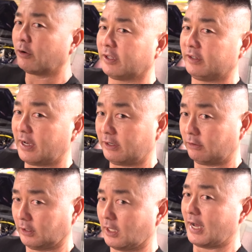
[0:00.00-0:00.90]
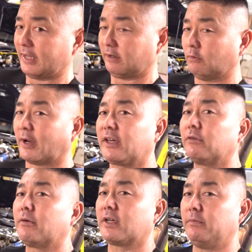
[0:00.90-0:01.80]
on the dyno a lot, what I
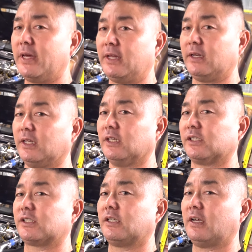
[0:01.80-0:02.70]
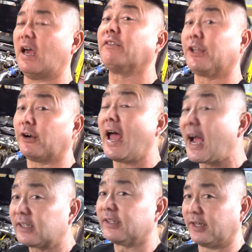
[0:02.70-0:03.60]
can recommend is having your
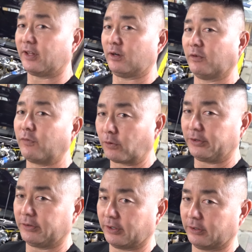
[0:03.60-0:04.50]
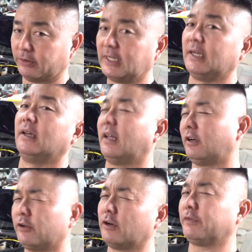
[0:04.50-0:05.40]
act together before you go. I
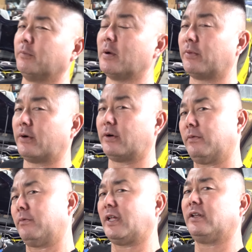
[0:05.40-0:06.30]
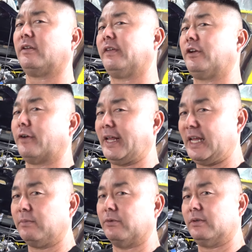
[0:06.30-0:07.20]
don't know if you remember when I did a video on
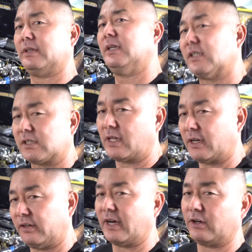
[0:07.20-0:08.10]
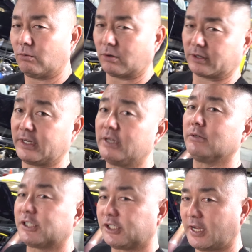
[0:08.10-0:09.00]
Abel, he does a lot of dyno work, and he
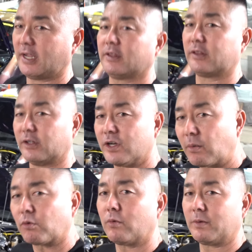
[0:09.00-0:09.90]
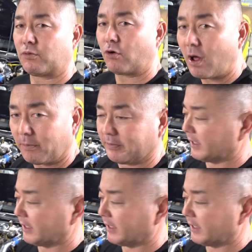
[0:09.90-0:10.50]
was saying that the #1 problem